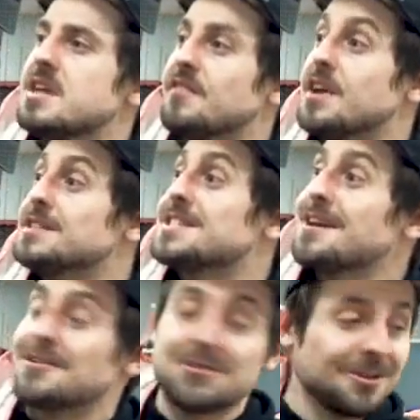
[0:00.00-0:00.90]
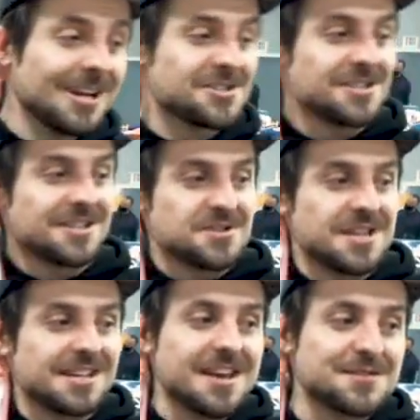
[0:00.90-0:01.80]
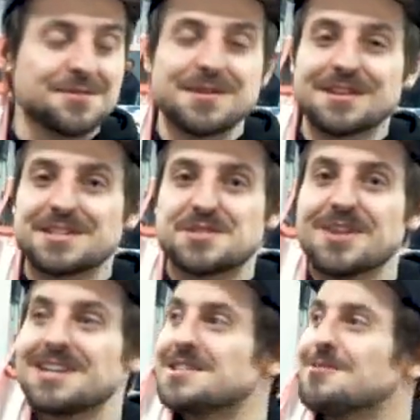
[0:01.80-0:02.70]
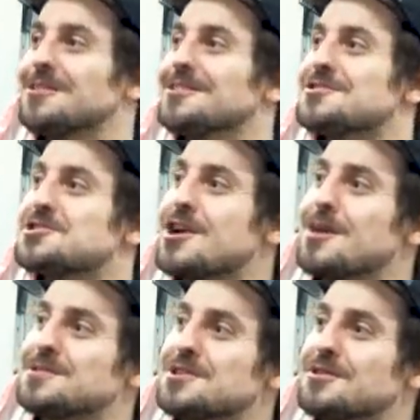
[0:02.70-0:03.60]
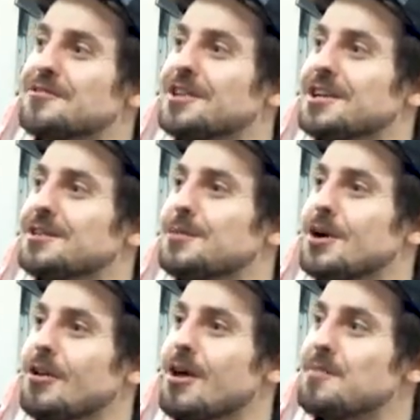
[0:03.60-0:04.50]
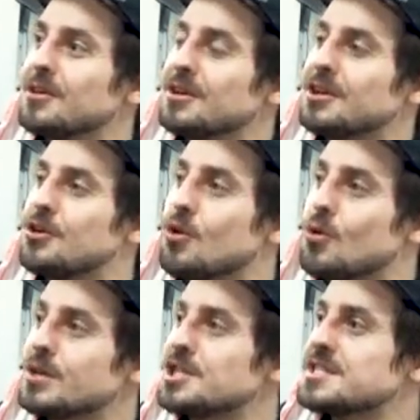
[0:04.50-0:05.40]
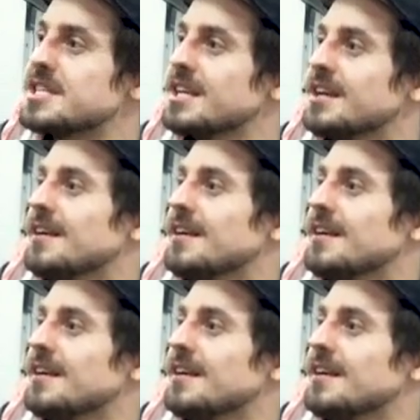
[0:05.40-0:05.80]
And it's kind of cool, actually, because they have some of the displays that were in the shop, too, and they cleaned them all up. They look gorgeous.